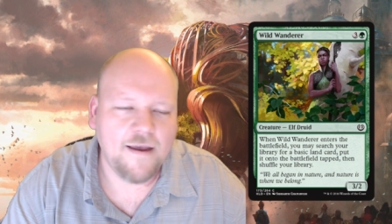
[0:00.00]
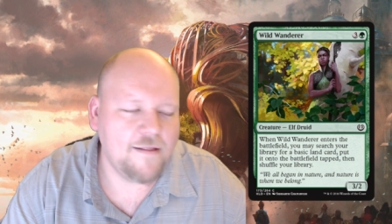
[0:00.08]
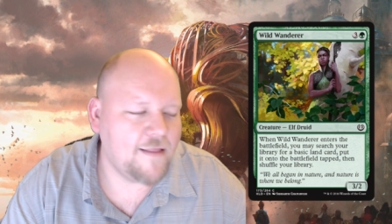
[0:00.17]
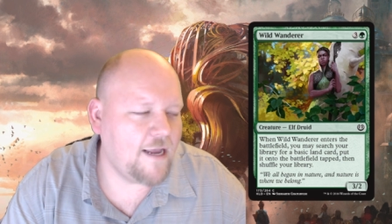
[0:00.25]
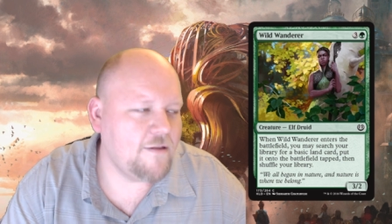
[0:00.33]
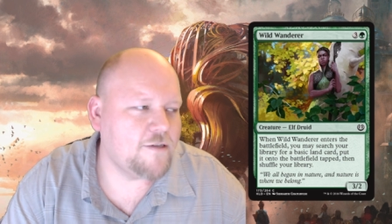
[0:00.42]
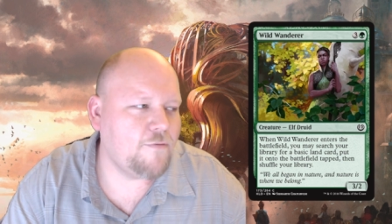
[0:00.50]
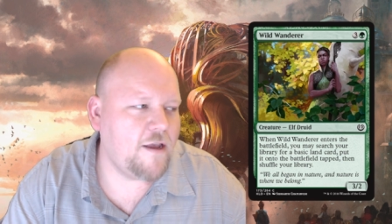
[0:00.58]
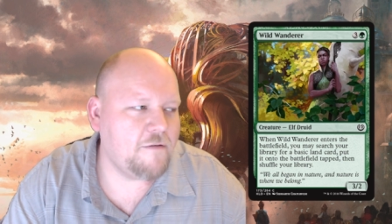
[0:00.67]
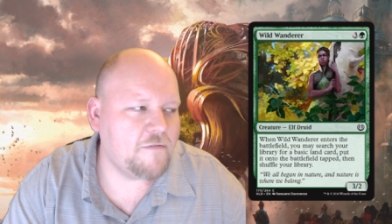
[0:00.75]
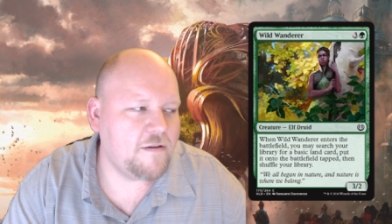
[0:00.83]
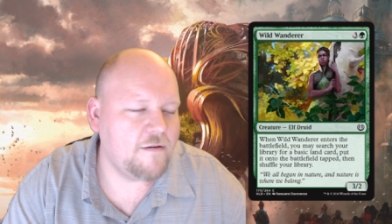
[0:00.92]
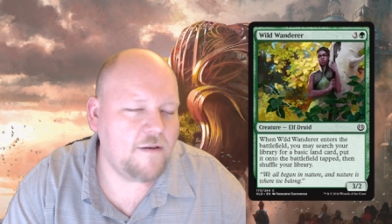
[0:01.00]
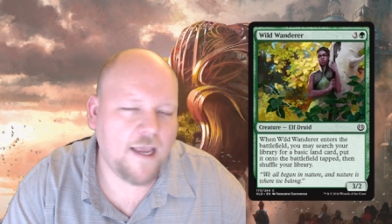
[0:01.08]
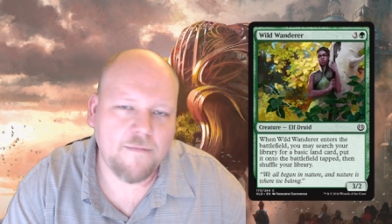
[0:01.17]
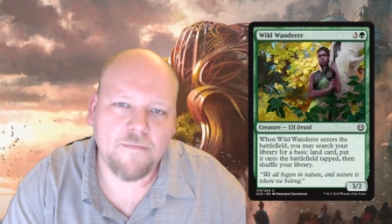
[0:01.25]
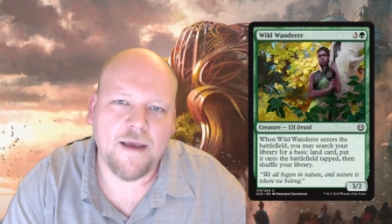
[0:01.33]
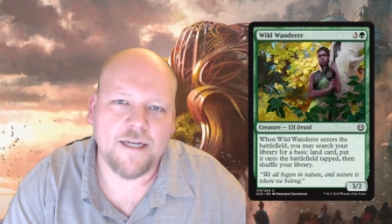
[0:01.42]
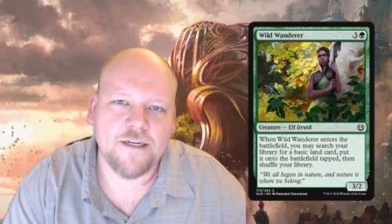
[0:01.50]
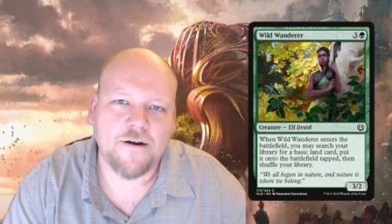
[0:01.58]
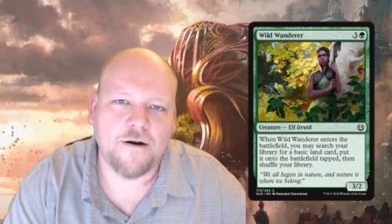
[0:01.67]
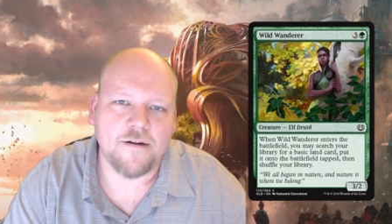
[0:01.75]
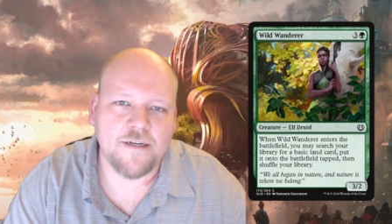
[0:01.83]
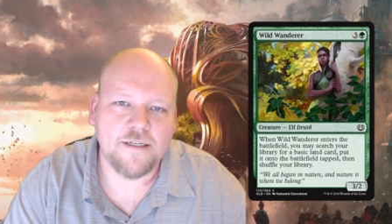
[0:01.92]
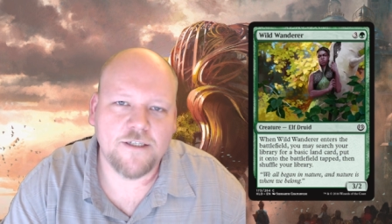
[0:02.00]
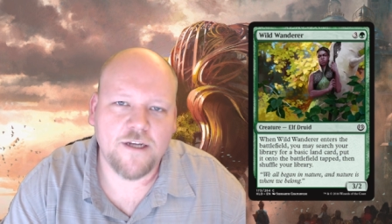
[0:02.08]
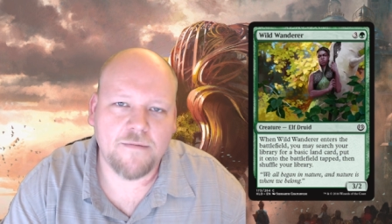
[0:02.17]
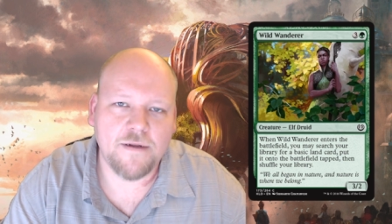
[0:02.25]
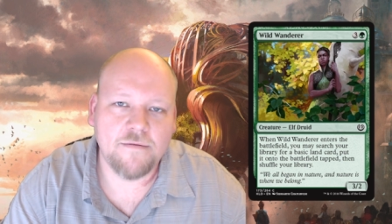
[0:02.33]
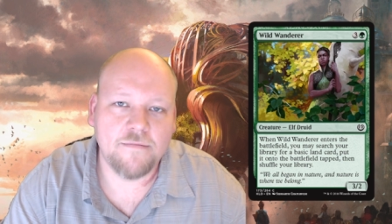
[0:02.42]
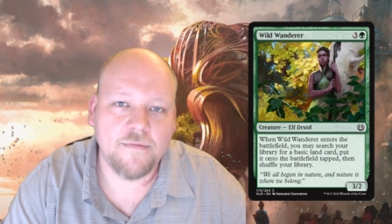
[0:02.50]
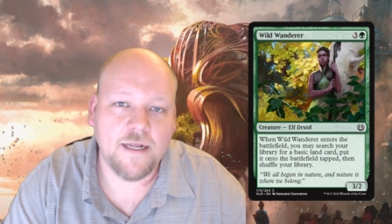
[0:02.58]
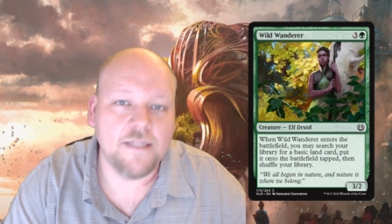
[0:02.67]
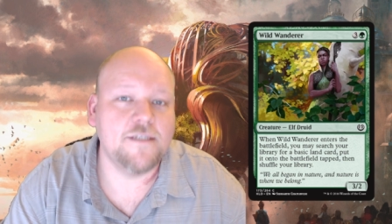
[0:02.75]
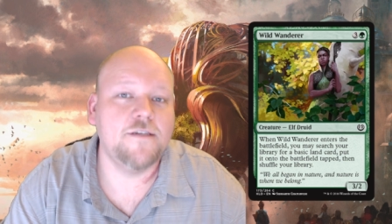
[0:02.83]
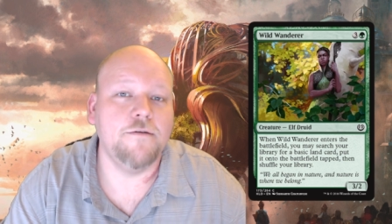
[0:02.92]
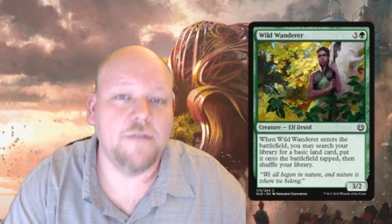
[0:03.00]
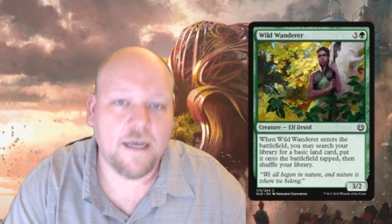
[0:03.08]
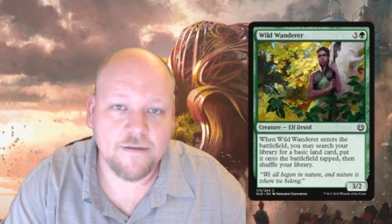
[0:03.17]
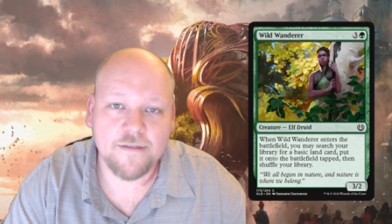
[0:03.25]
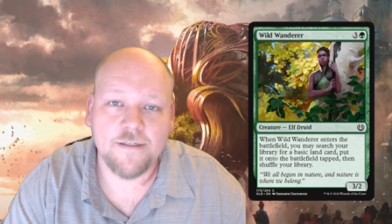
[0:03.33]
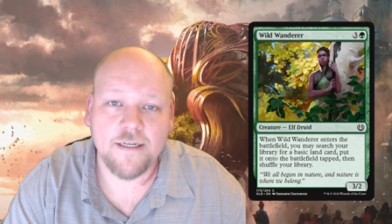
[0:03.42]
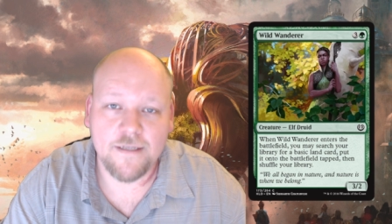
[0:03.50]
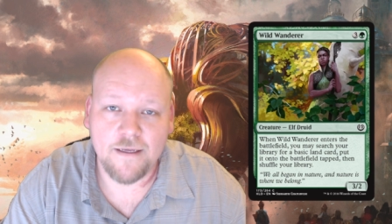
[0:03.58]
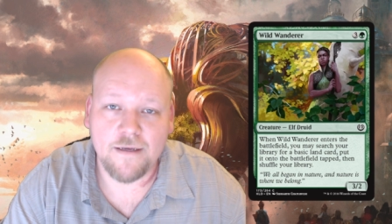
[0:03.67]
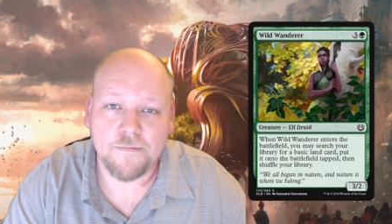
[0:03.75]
Taylor Swift naming magic cards, ladies and gentlemen. It's 2016.